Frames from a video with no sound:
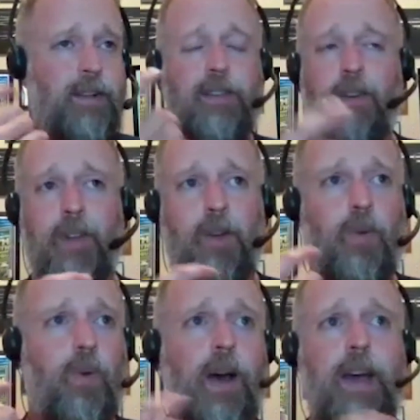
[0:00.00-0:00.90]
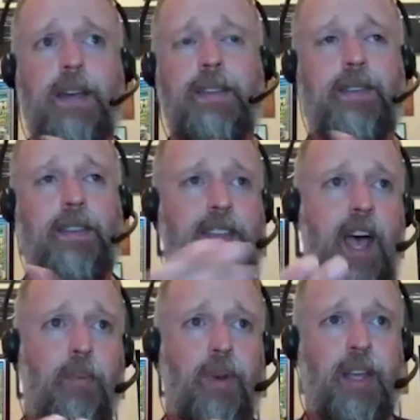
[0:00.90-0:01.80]
So I'm like, well, why isn't this
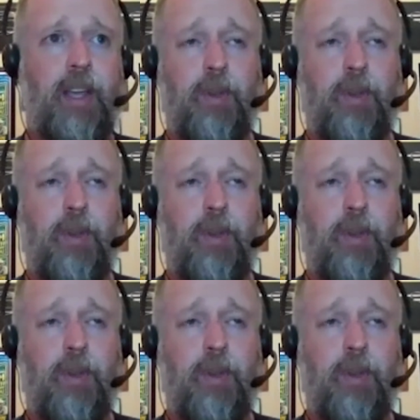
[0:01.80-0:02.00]
happening?